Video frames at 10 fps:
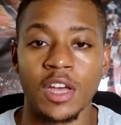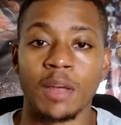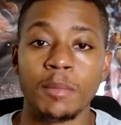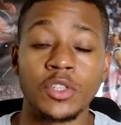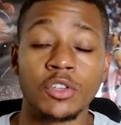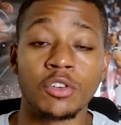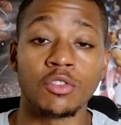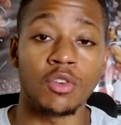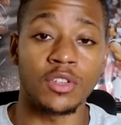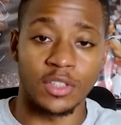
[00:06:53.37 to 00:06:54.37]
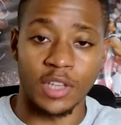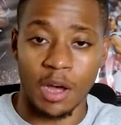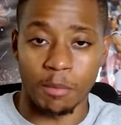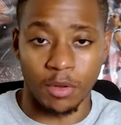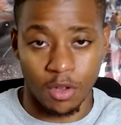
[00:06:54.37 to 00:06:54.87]
Let me see your thoughts
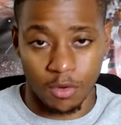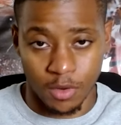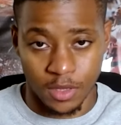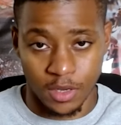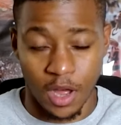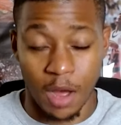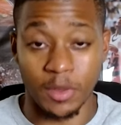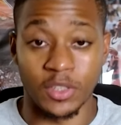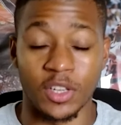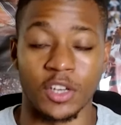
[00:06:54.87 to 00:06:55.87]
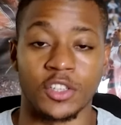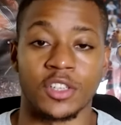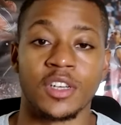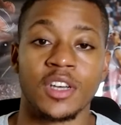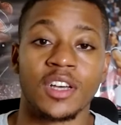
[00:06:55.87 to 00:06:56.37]
down below in the comment section.
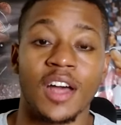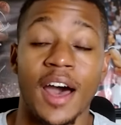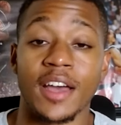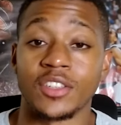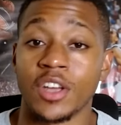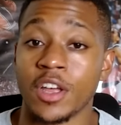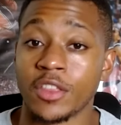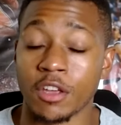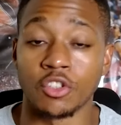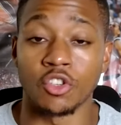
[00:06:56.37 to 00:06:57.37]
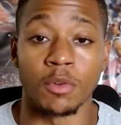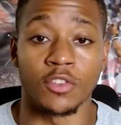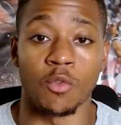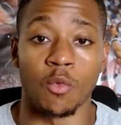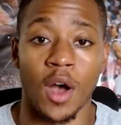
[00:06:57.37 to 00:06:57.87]
Guys, thank you so much
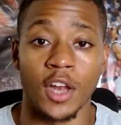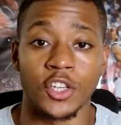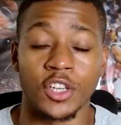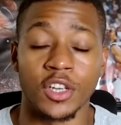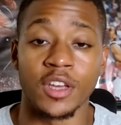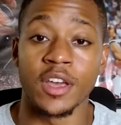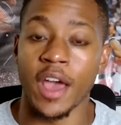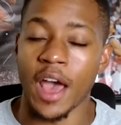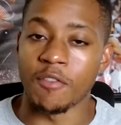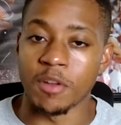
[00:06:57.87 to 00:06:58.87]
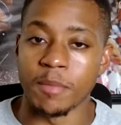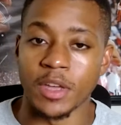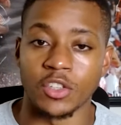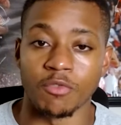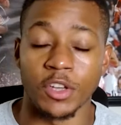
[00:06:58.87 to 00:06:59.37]
for watching. Have an
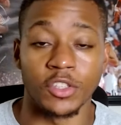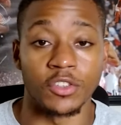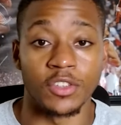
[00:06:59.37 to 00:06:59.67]
amazing rest of your